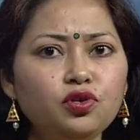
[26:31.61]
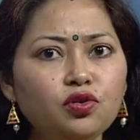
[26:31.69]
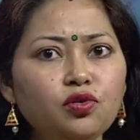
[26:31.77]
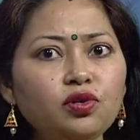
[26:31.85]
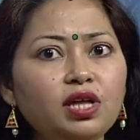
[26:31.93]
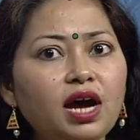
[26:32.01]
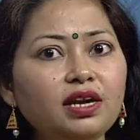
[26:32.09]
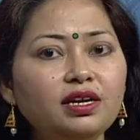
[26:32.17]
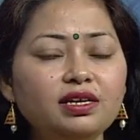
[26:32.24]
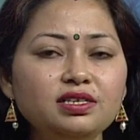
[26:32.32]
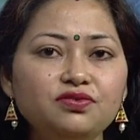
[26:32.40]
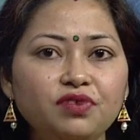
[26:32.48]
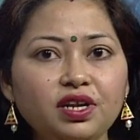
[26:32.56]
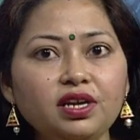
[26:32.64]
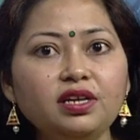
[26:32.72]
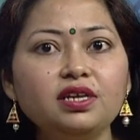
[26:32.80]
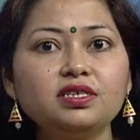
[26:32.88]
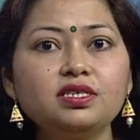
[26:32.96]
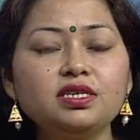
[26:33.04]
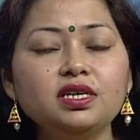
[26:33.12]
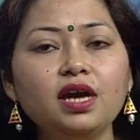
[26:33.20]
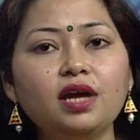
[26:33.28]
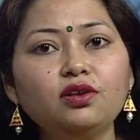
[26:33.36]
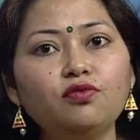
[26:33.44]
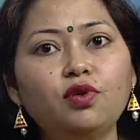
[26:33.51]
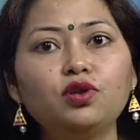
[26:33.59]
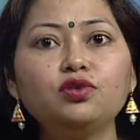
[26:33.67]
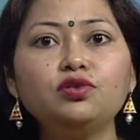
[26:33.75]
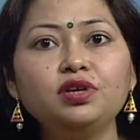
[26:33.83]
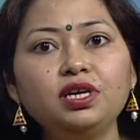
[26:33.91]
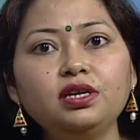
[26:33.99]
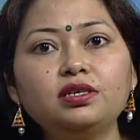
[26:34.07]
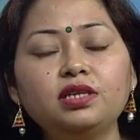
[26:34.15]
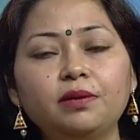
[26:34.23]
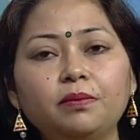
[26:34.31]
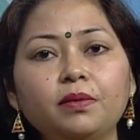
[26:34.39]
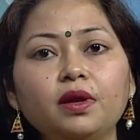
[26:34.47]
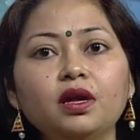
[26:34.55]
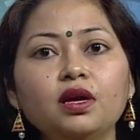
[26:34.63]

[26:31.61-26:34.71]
know that it is very tasty and you wanted to eat them.